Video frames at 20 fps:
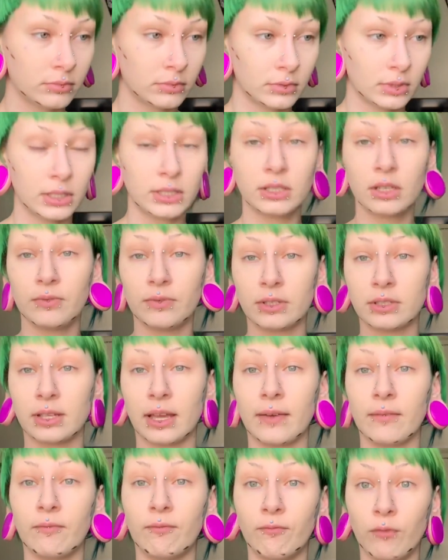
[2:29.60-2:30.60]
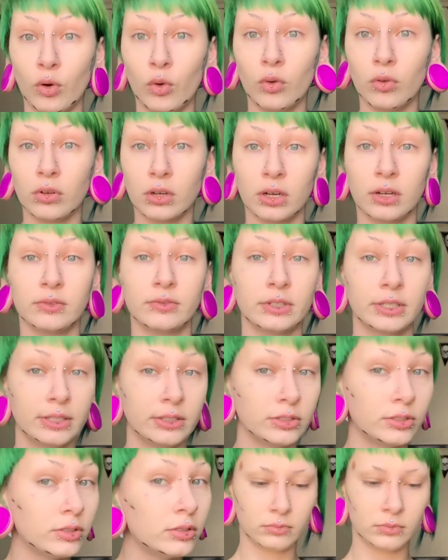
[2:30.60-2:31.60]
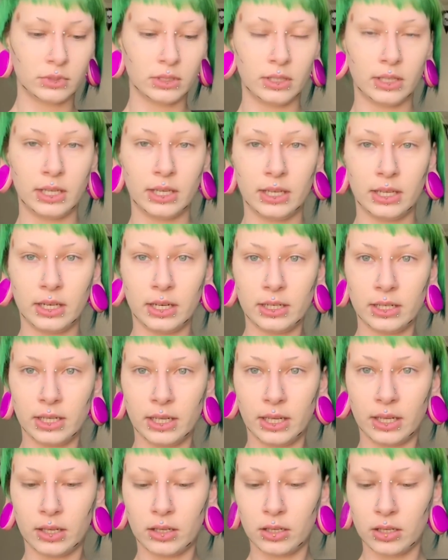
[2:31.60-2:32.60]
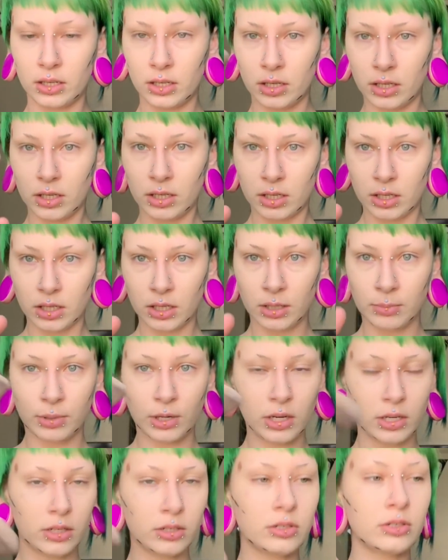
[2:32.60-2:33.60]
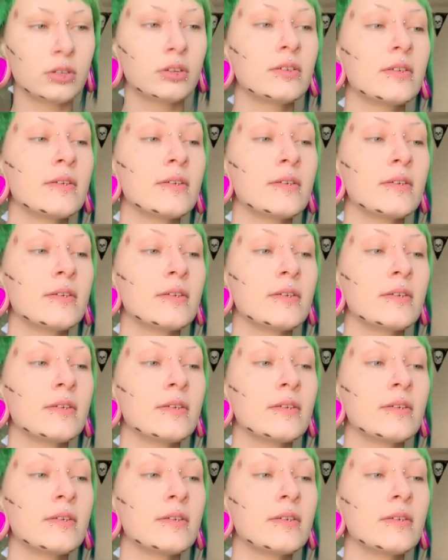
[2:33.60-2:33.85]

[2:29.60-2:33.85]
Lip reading: This stuff is like full coverage. And then I take a brush